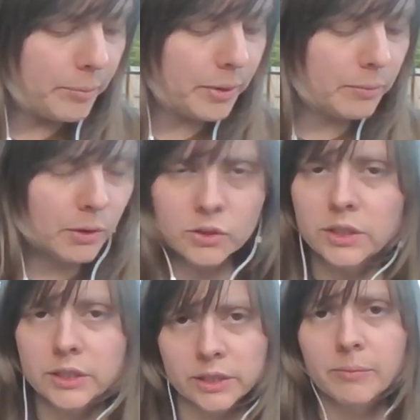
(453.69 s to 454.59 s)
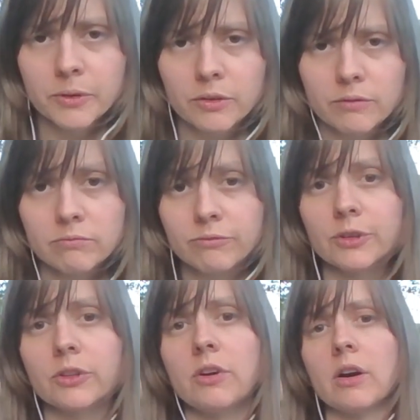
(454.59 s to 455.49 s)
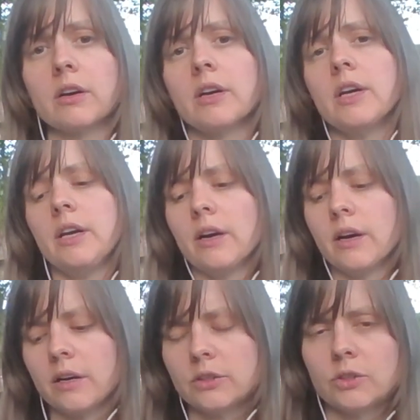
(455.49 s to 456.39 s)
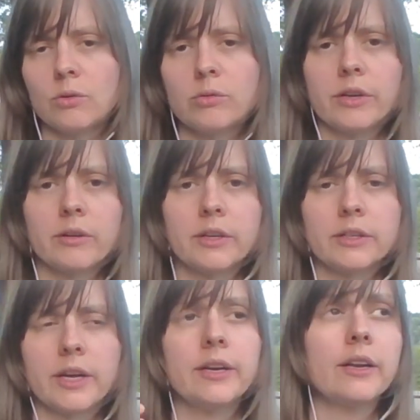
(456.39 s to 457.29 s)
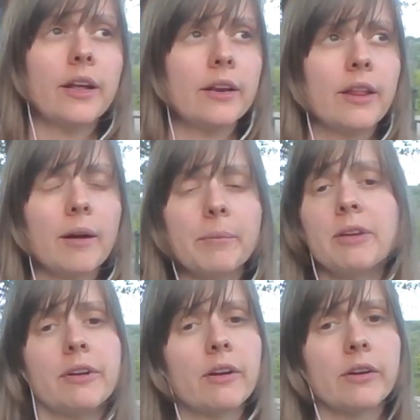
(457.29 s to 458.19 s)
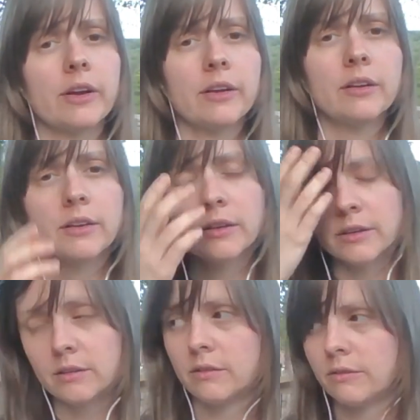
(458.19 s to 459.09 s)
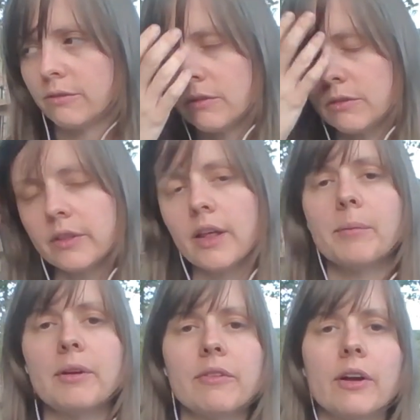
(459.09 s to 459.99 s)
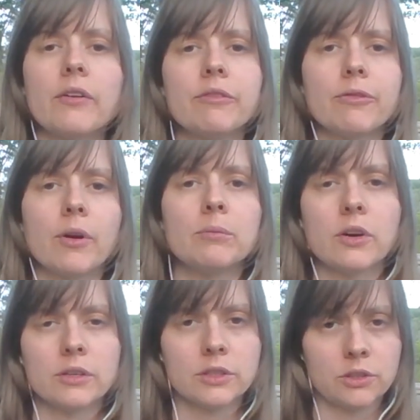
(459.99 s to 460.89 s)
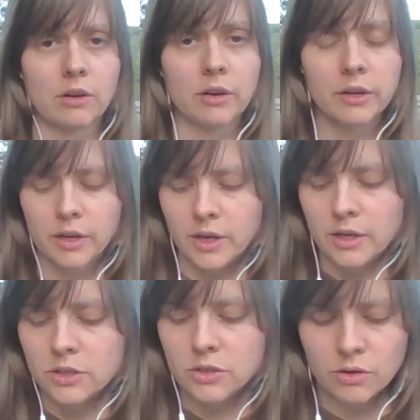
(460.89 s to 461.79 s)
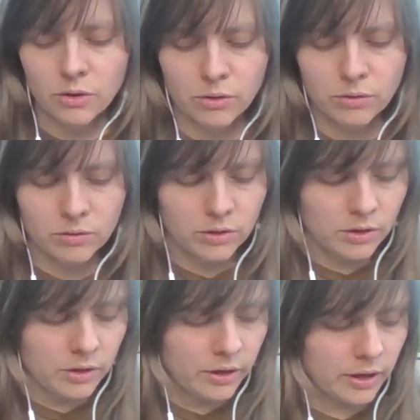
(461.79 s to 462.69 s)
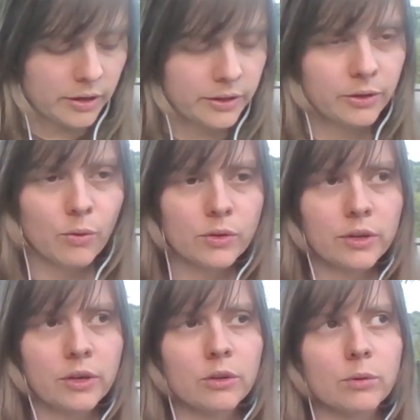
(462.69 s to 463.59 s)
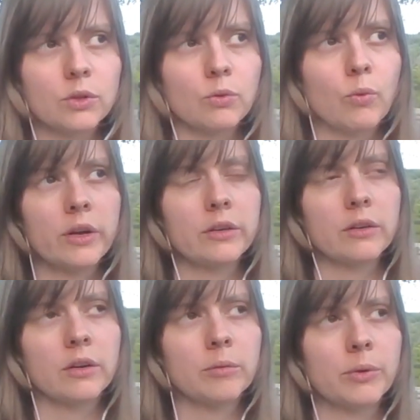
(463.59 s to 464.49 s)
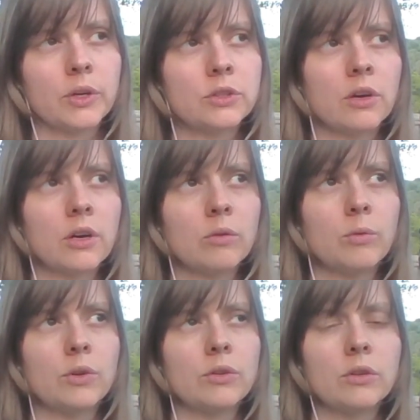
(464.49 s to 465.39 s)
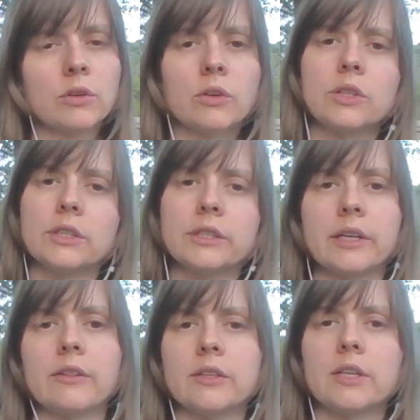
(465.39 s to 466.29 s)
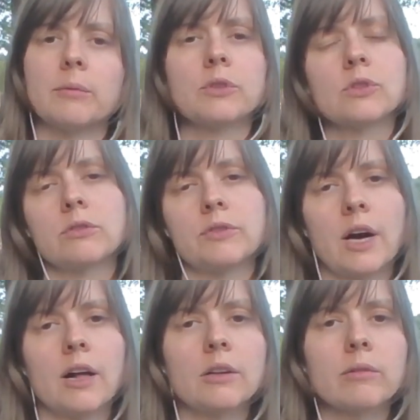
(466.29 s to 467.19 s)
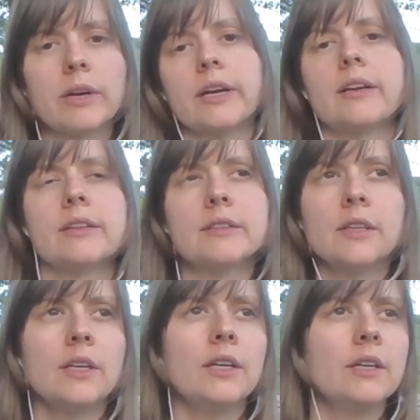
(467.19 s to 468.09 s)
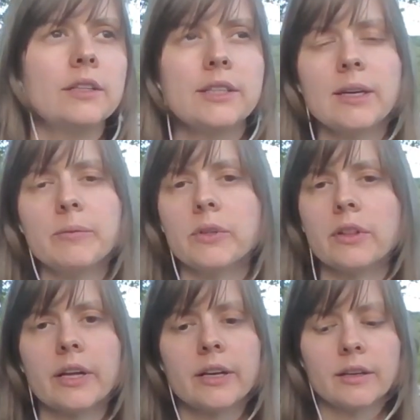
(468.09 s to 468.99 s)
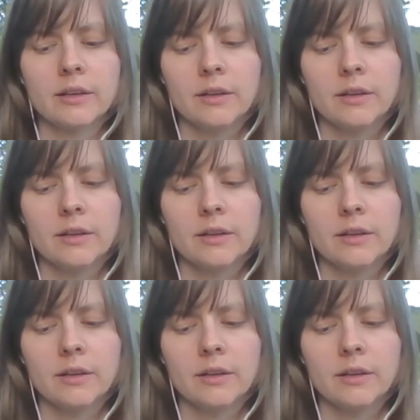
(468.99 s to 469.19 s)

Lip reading: but mostly discomfort for the dog. So there is, and that may vary. That may vary from dog to dog. So, you know, in other words, what a dog will learn to sit on the table and sort of tolerate. It's the same with like